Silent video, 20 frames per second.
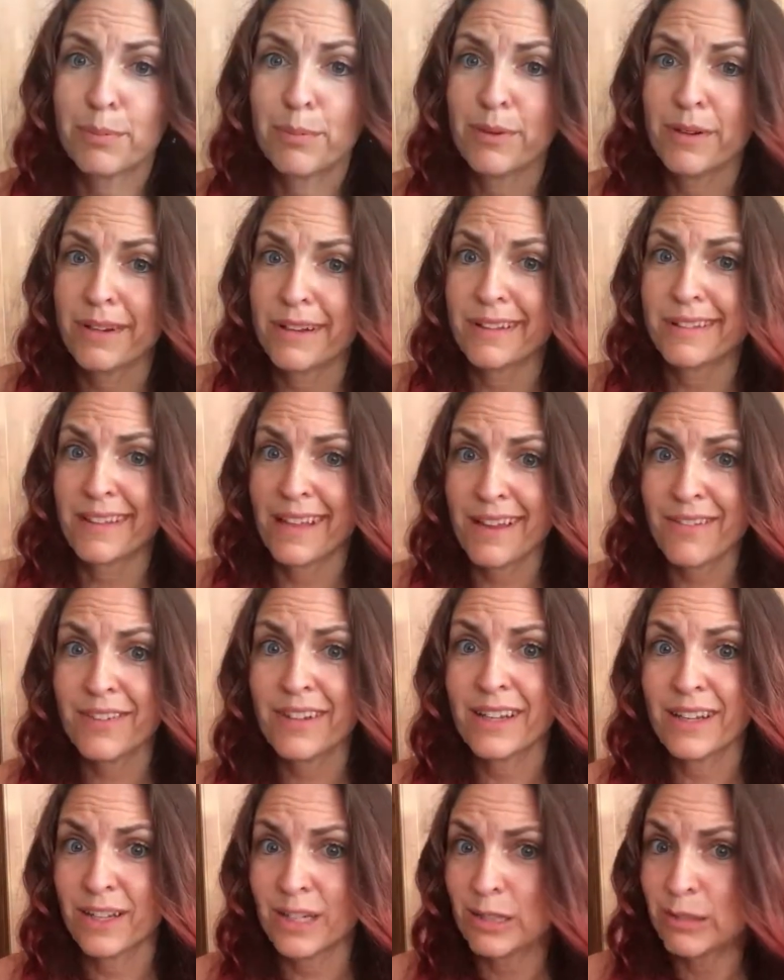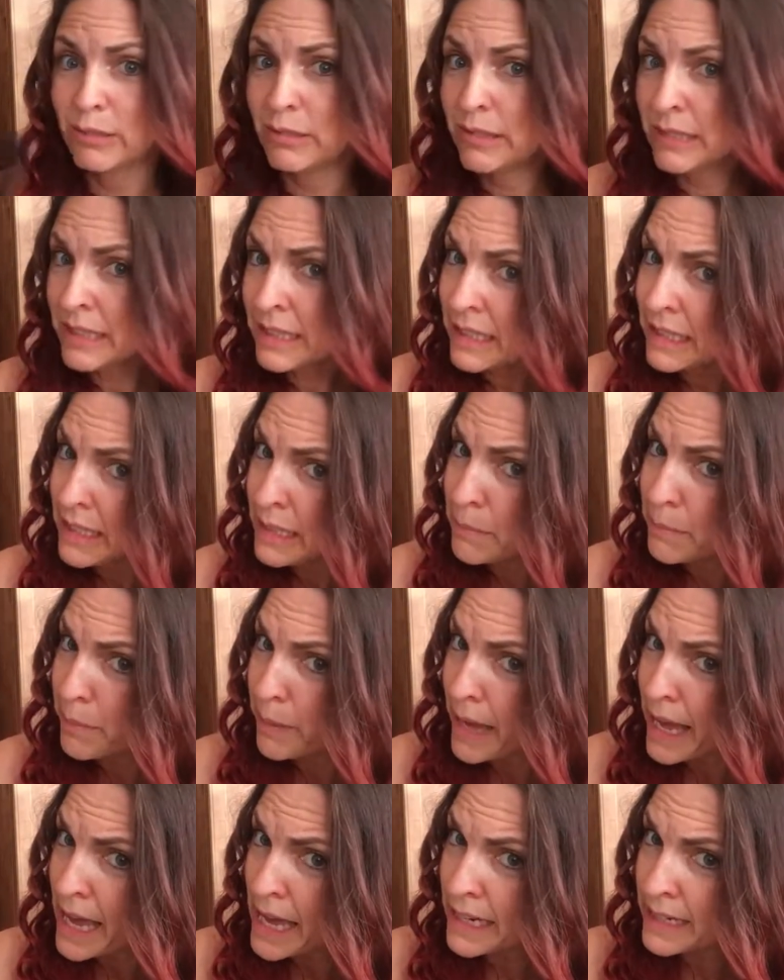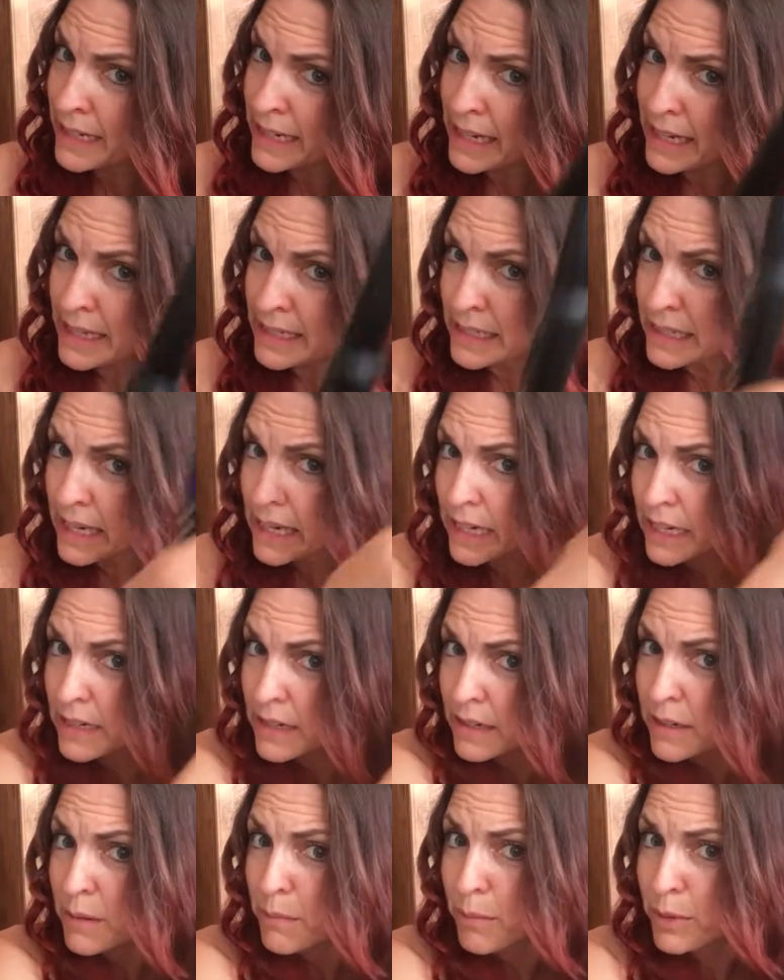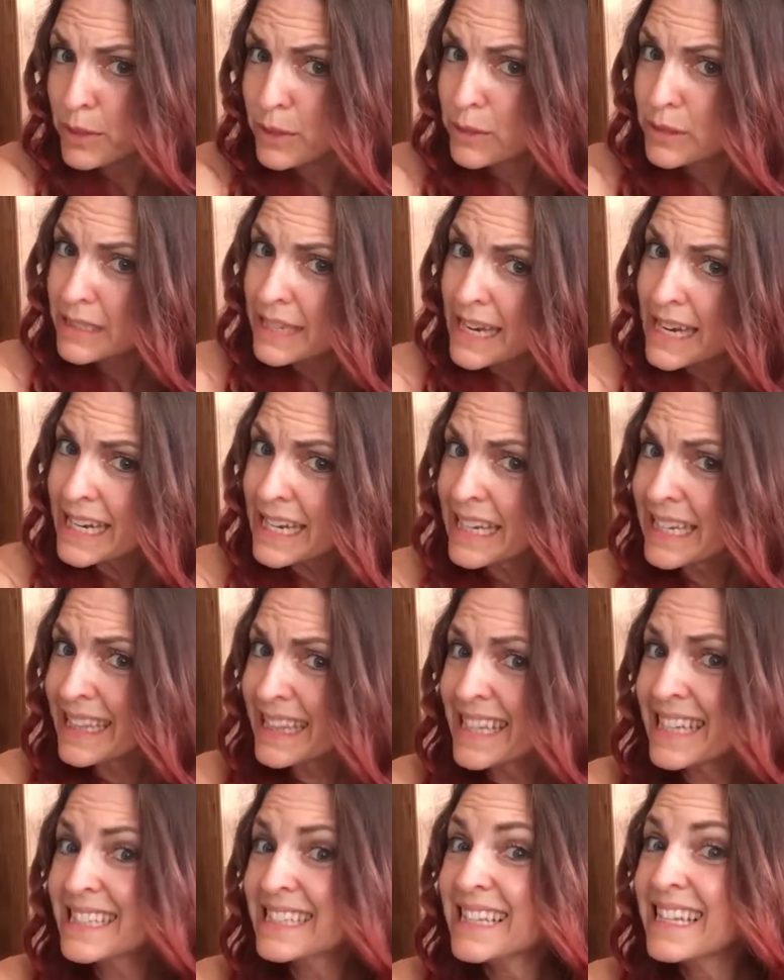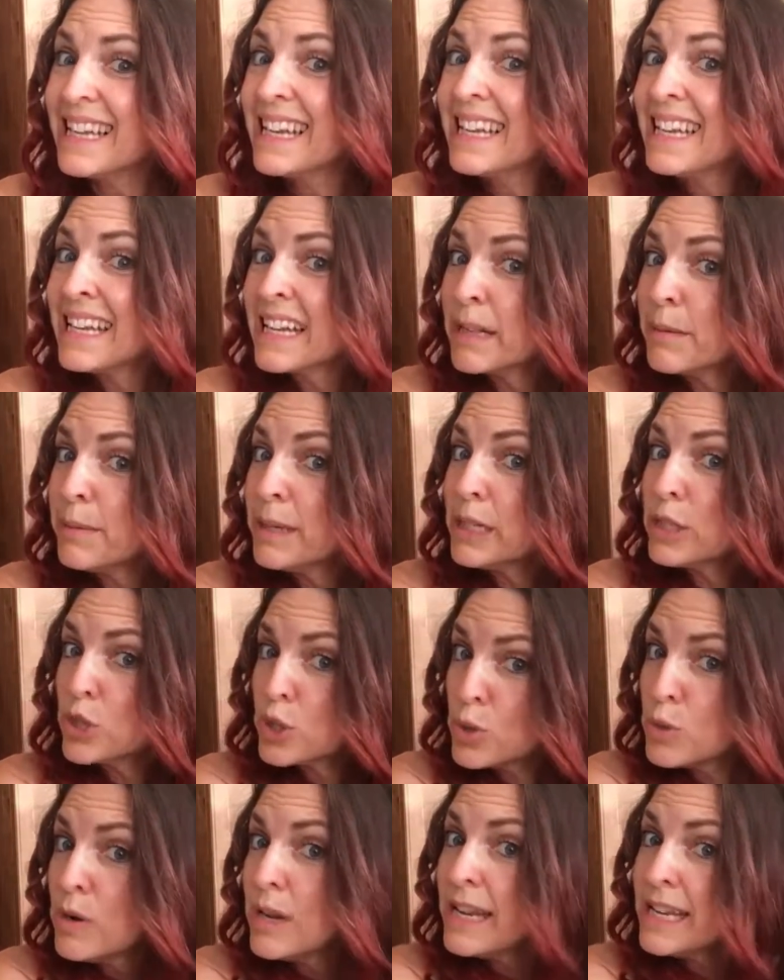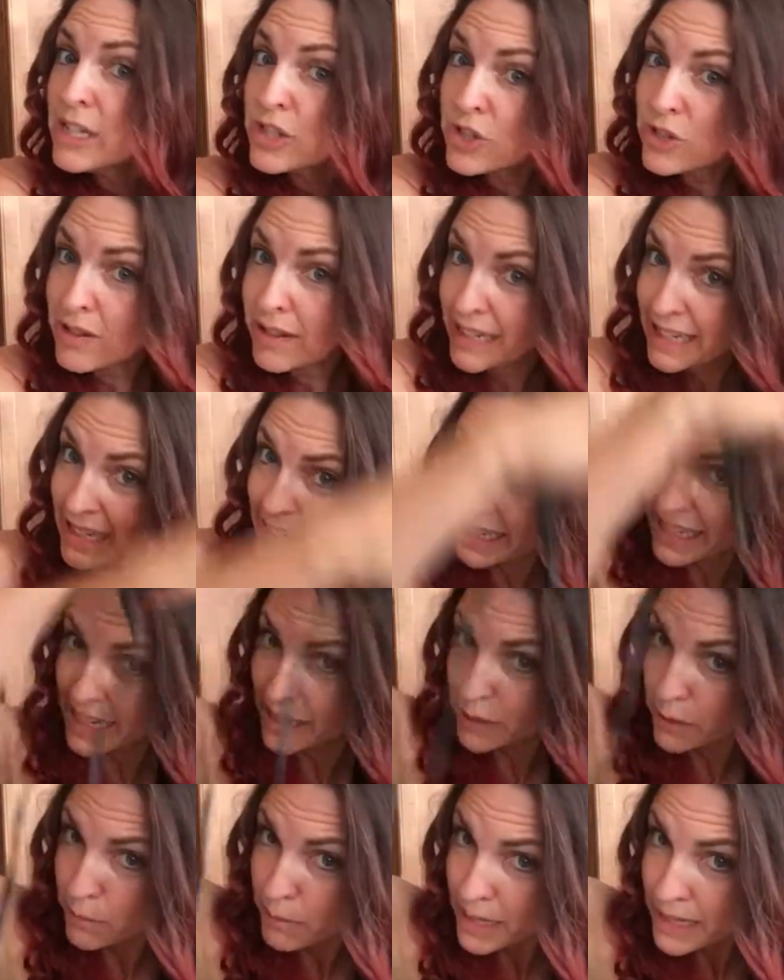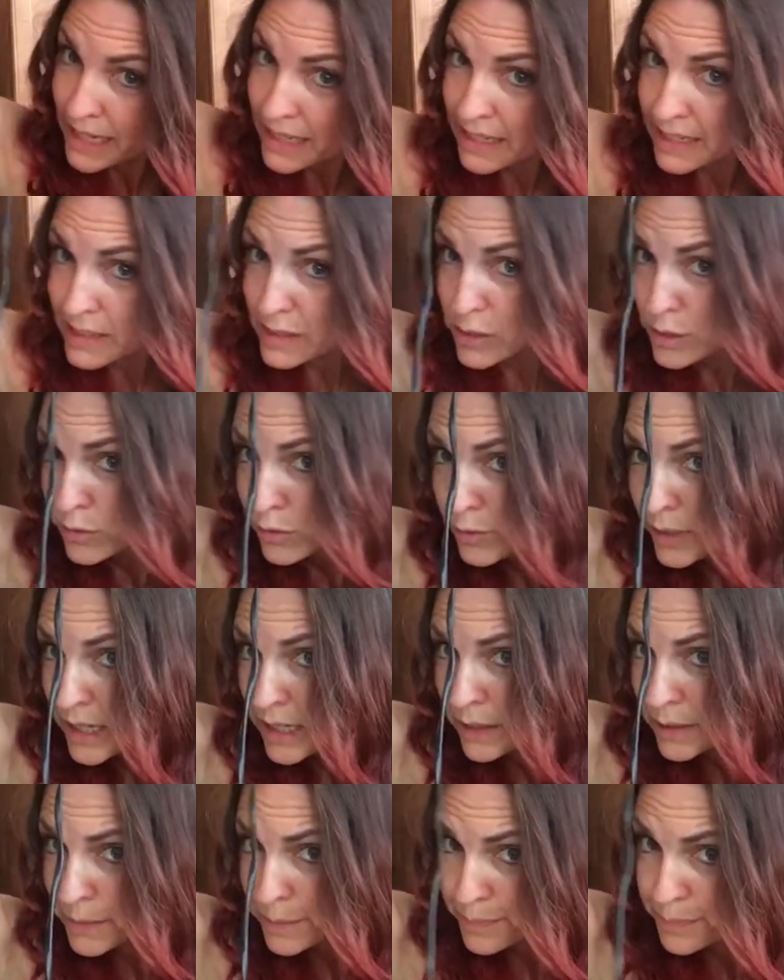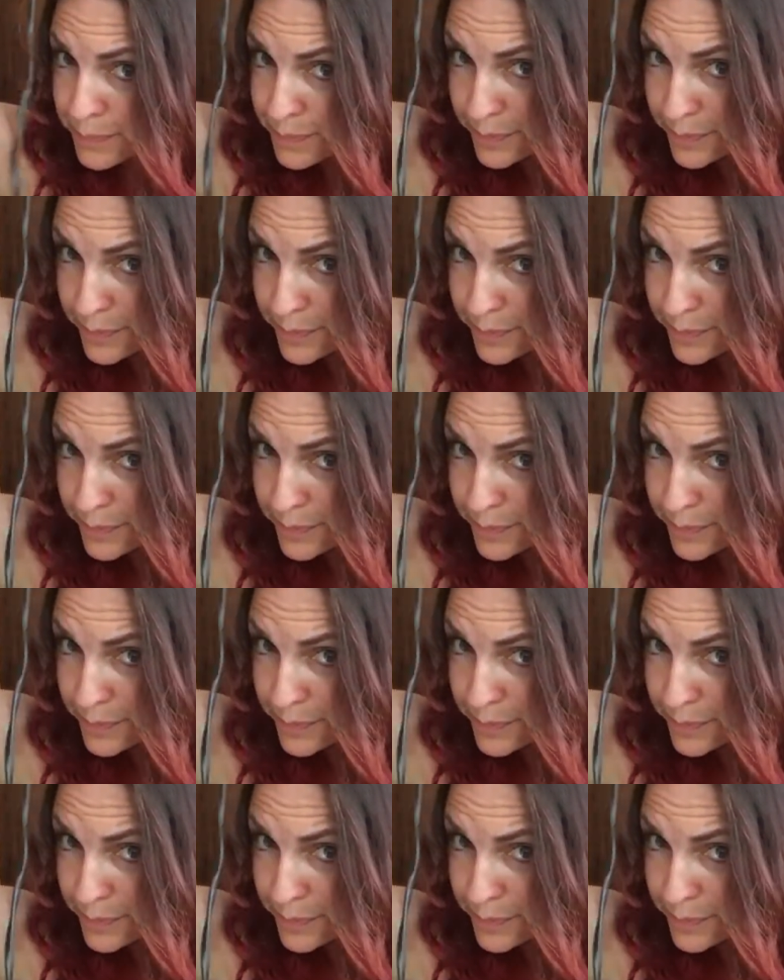Britain is having a really bad hair day. But you're taking things a little bit too literally again. You're making this too real.